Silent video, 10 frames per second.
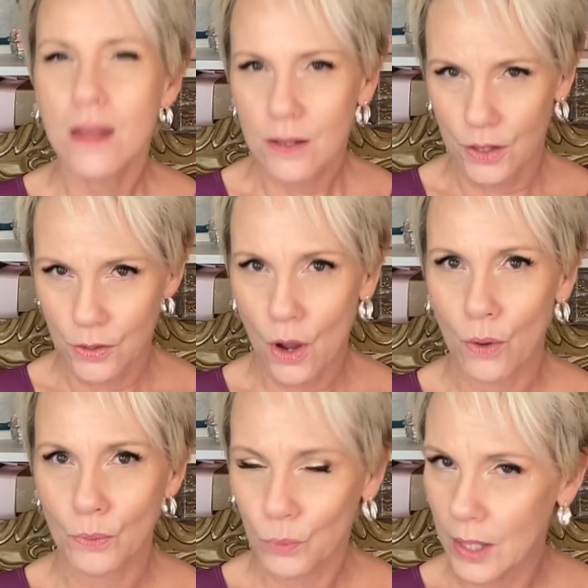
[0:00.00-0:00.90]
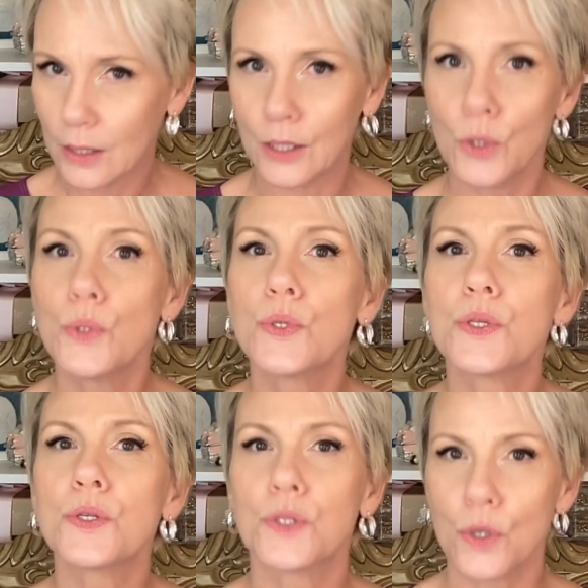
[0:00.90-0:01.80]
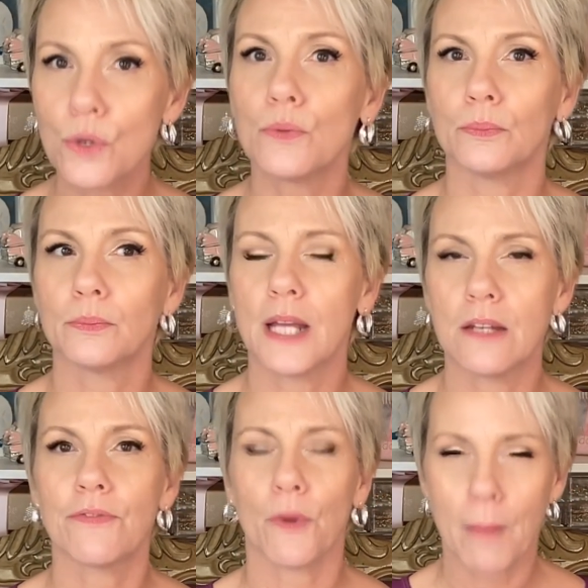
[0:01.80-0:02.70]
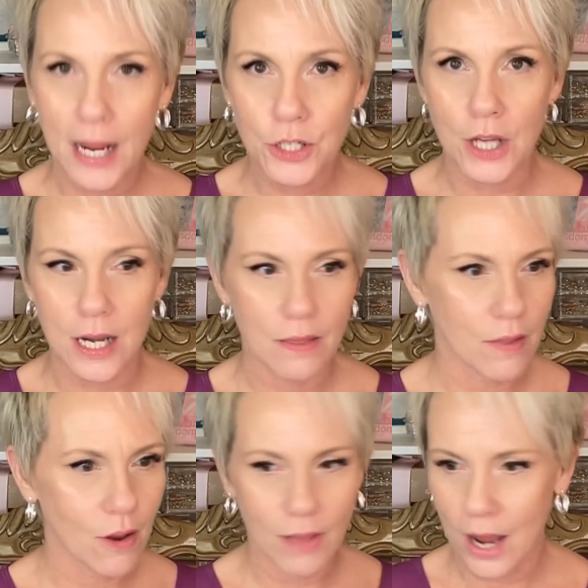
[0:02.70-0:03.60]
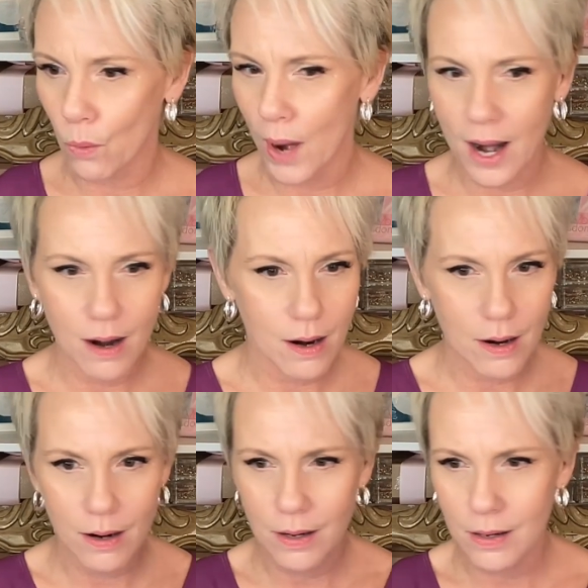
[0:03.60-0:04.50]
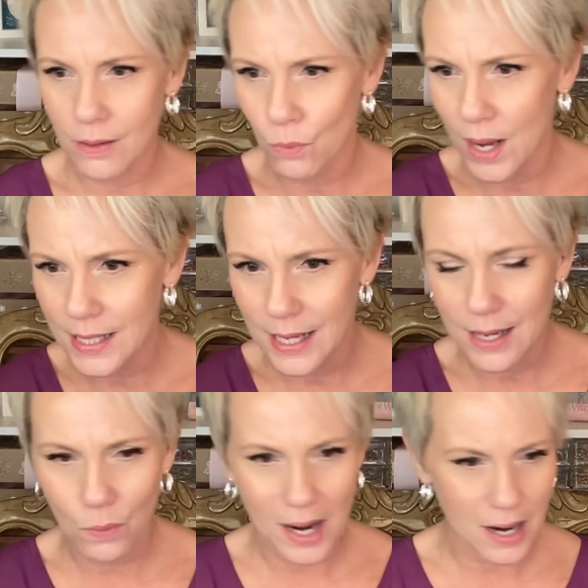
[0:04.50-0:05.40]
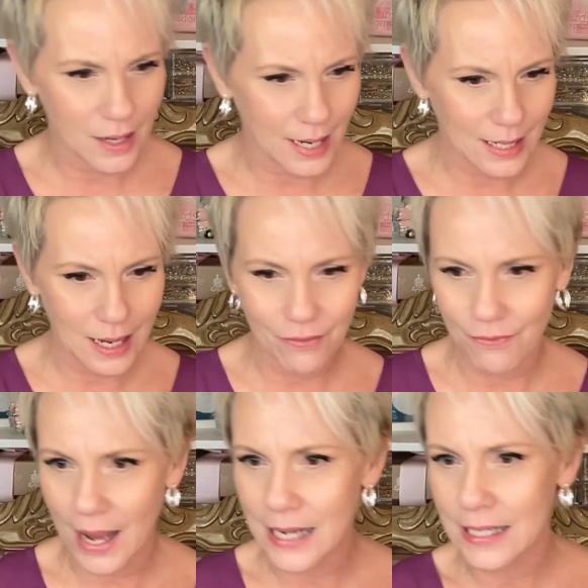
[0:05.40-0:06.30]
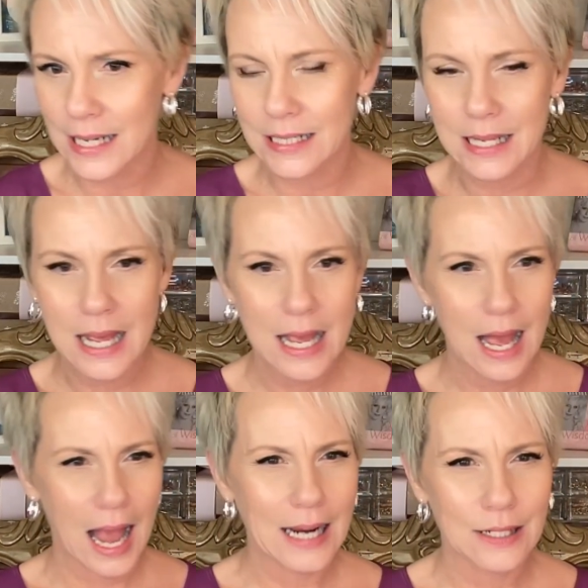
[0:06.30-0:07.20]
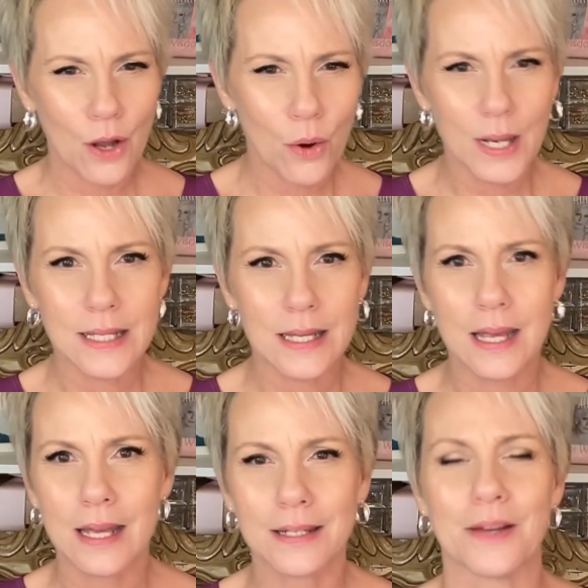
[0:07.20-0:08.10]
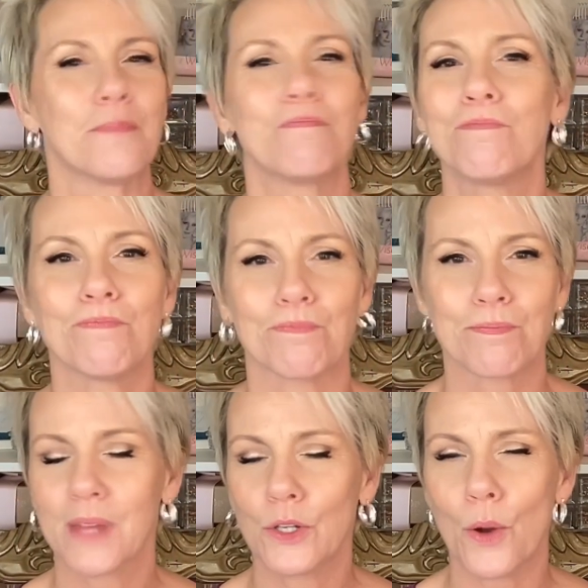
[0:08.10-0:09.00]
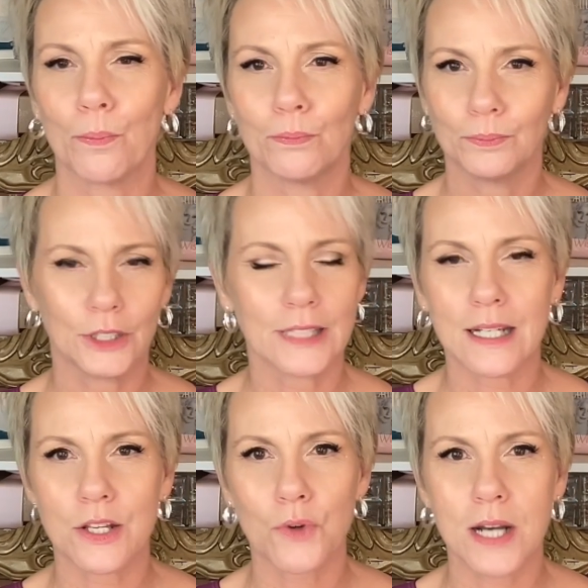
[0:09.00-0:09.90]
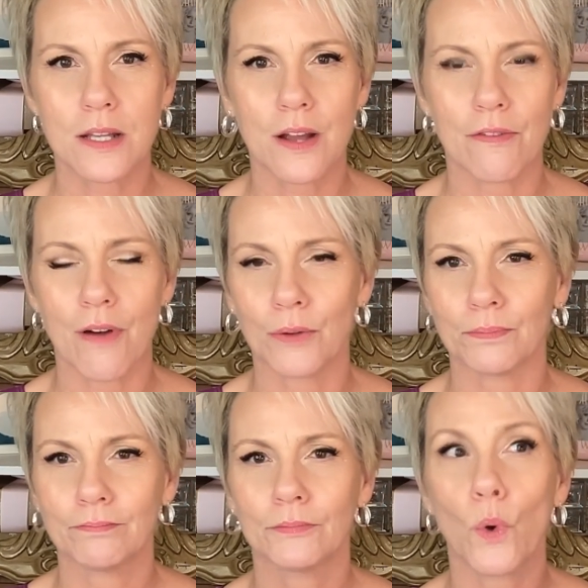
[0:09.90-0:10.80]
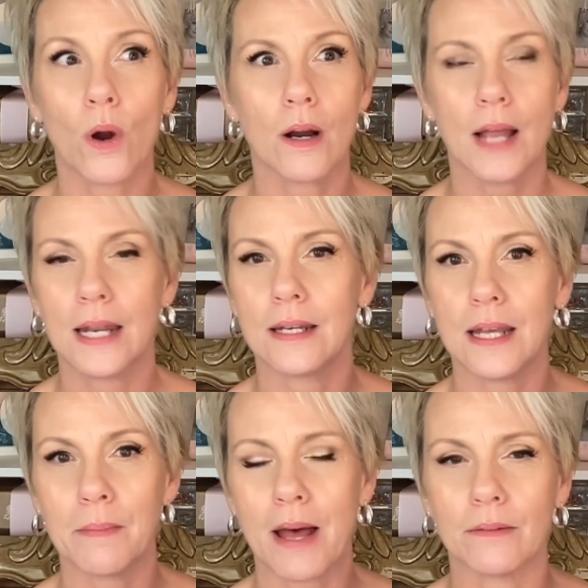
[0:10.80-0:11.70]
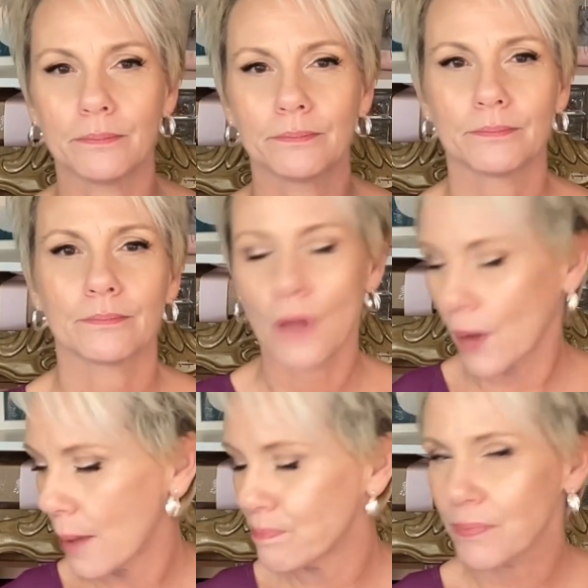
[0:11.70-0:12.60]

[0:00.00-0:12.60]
You know, we lose the Zoom information, and then they're like, where was it? Where can I find it? I know it's in. No, send it straight to their phone or in an email. Okay.